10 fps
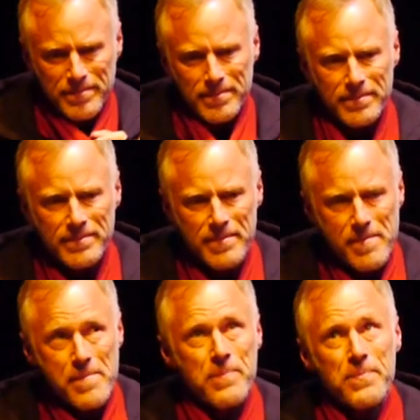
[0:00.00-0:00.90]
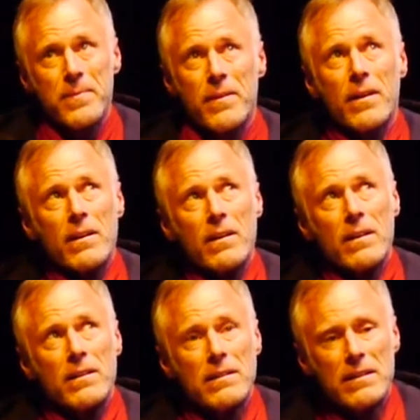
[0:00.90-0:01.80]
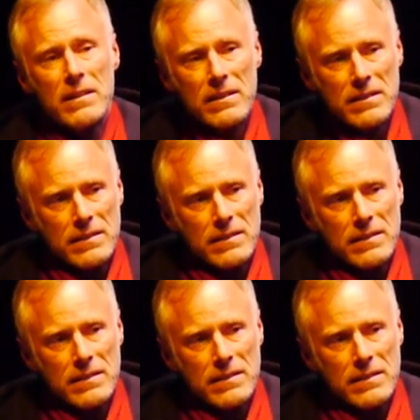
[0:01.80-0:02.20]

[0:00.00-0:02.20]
[no speech]